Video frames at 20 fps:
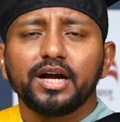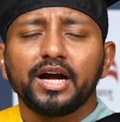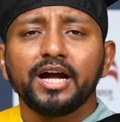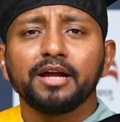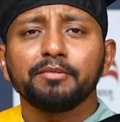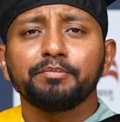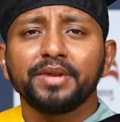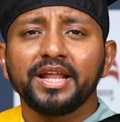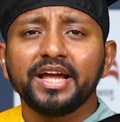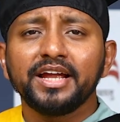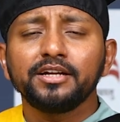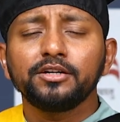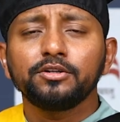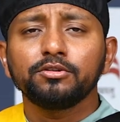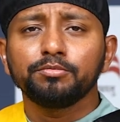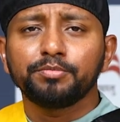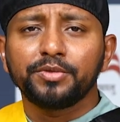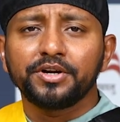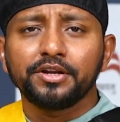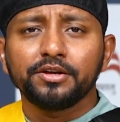I plan
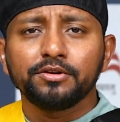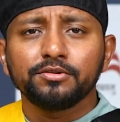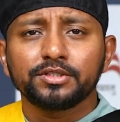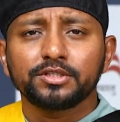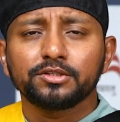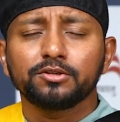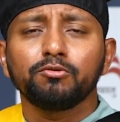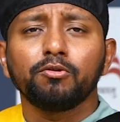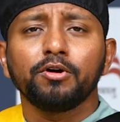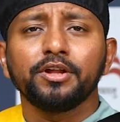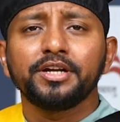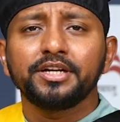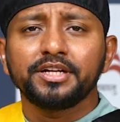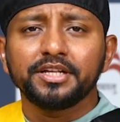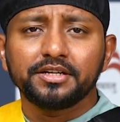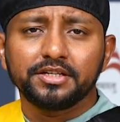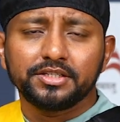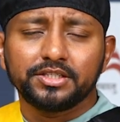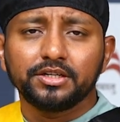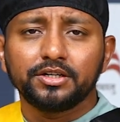to produce
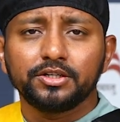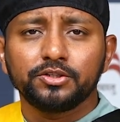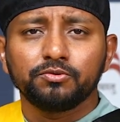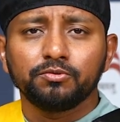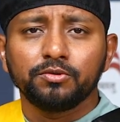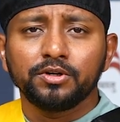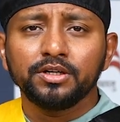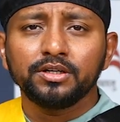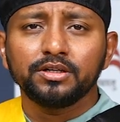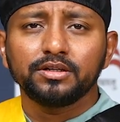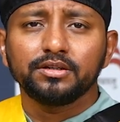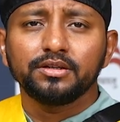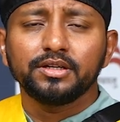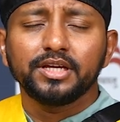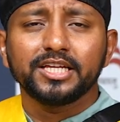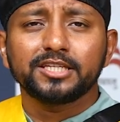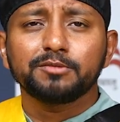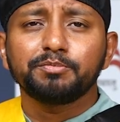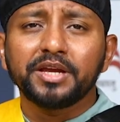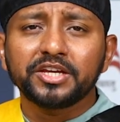quality research work,
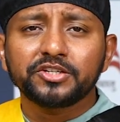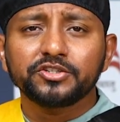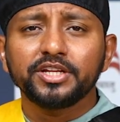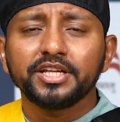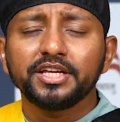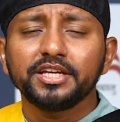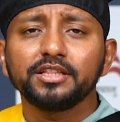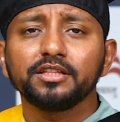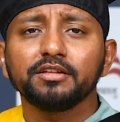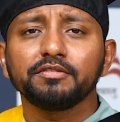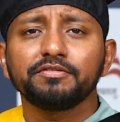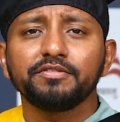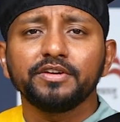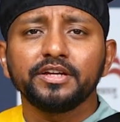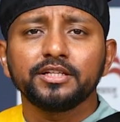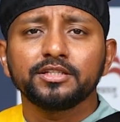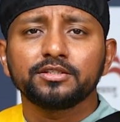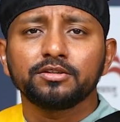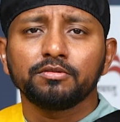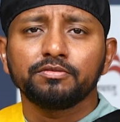especially in the
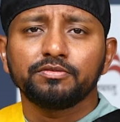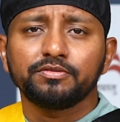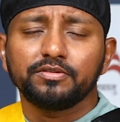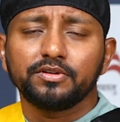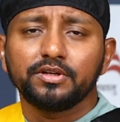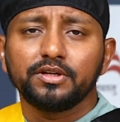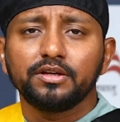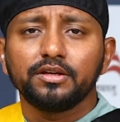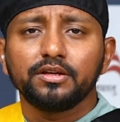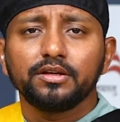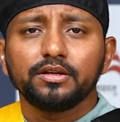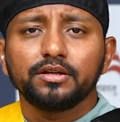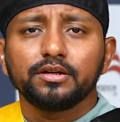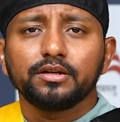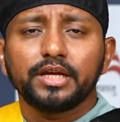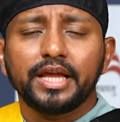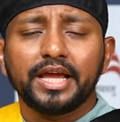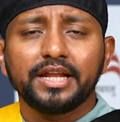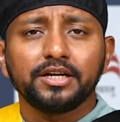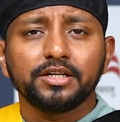fields of
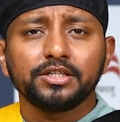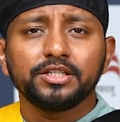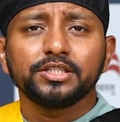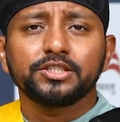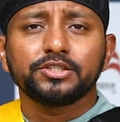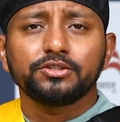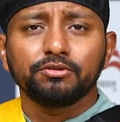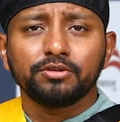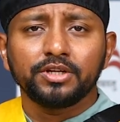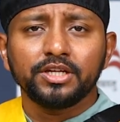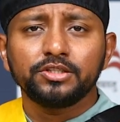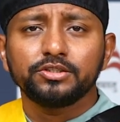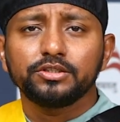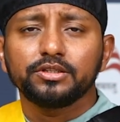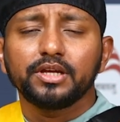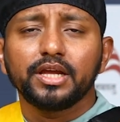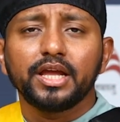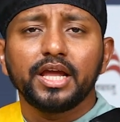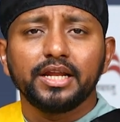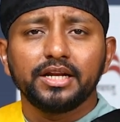energy
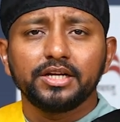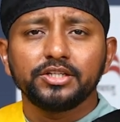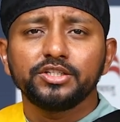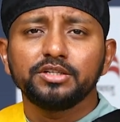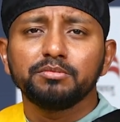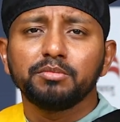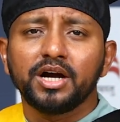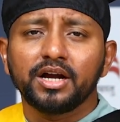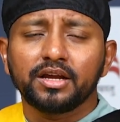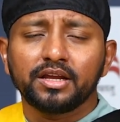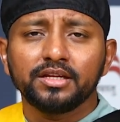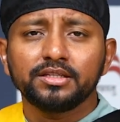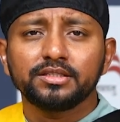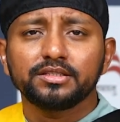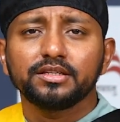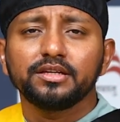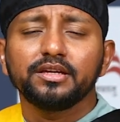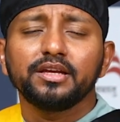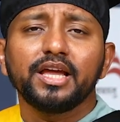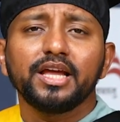storage, energy
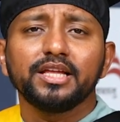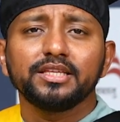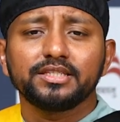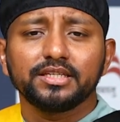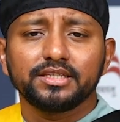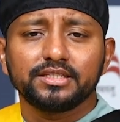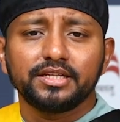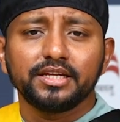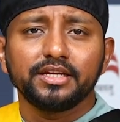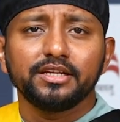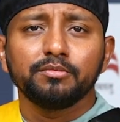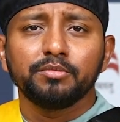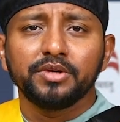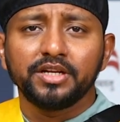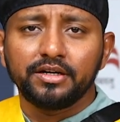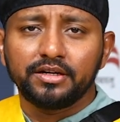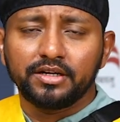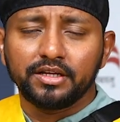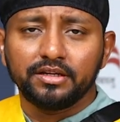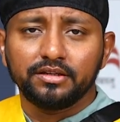markets, and
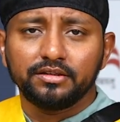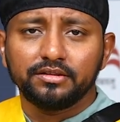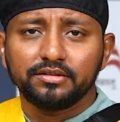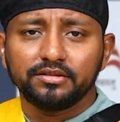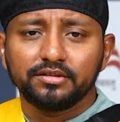sustainability.